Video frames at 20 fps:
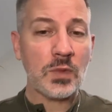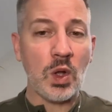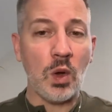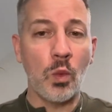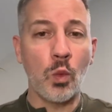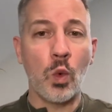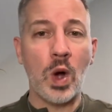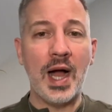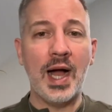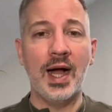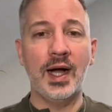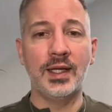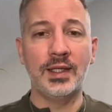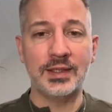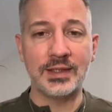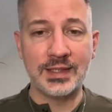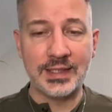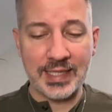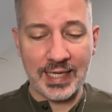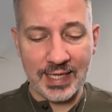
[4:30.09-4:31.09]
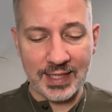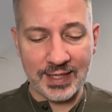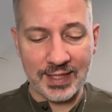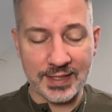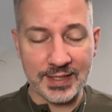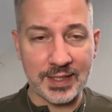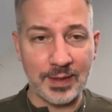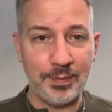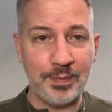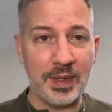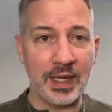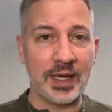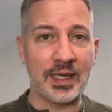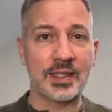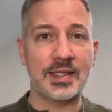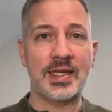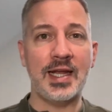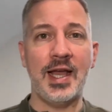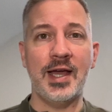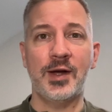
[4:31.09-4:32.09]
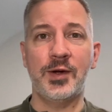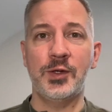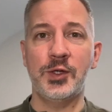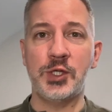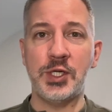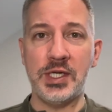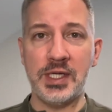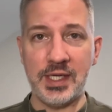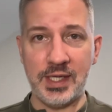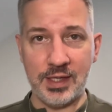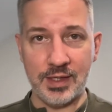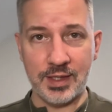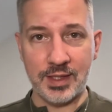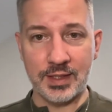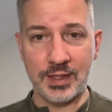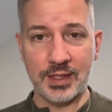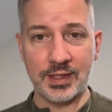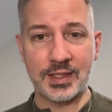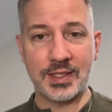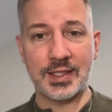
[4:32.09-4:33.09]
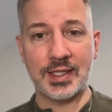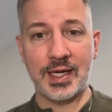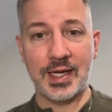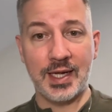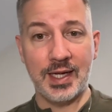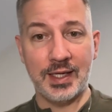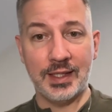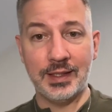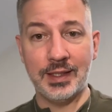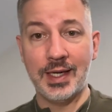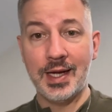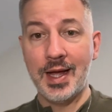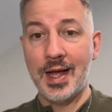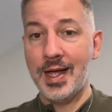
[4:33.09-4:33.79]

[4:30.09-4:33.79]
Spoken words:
While death is the biggest energy here that's saying,